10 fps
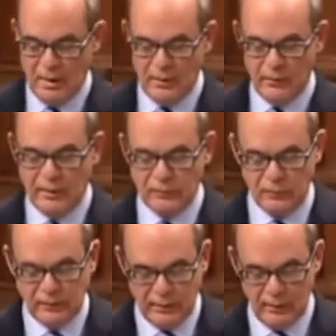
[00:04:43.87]
threatened to
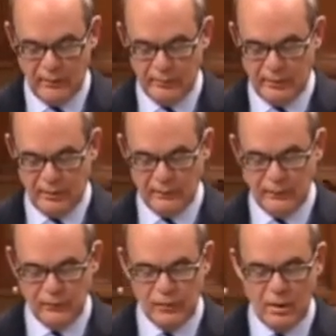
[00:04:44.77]
kill the bill if it
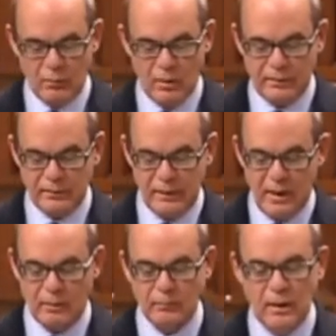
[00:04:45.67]
is not watered
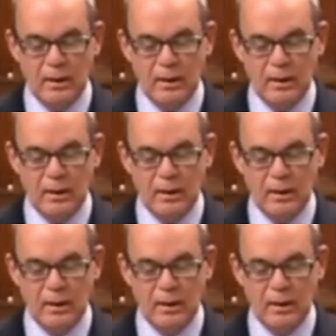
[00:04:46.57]
down.